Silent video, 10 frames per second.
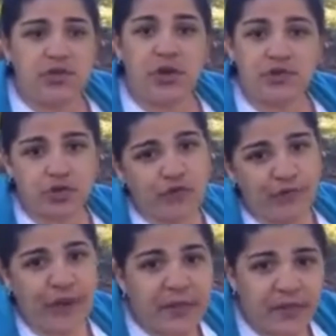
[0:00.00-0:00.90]
you don't do
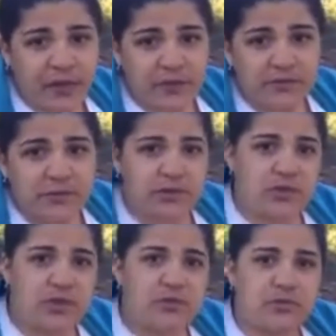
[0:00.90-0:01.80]
for nothing,
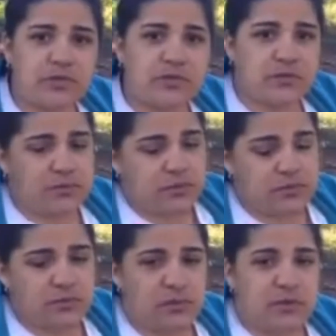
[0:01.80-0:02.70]
you
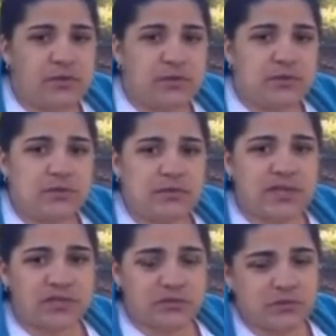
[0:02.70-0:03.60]
know.
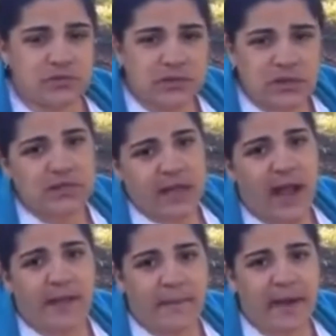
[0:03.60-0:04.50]
That's the
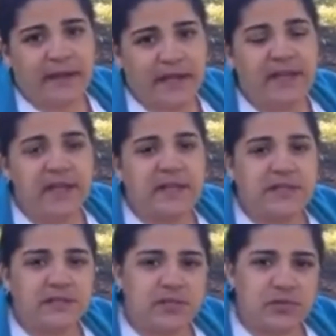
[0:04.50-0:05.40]
kind of man that he
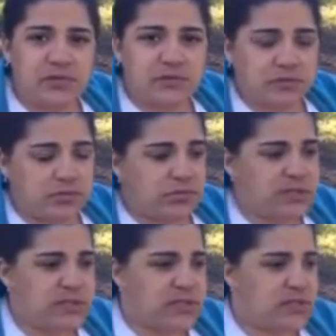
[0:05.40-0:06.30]
is, you know.
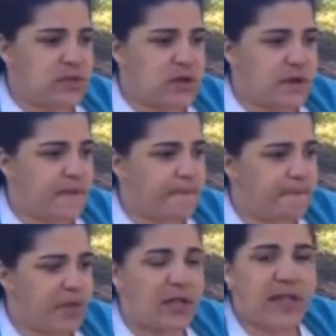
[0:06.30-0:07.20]
He's
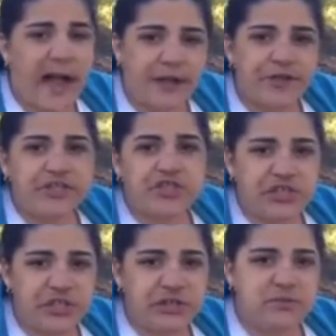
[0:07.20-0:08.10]
a liar, a
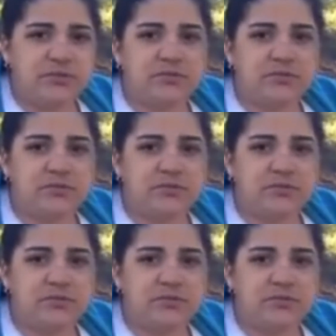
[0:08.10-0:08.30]
cheat,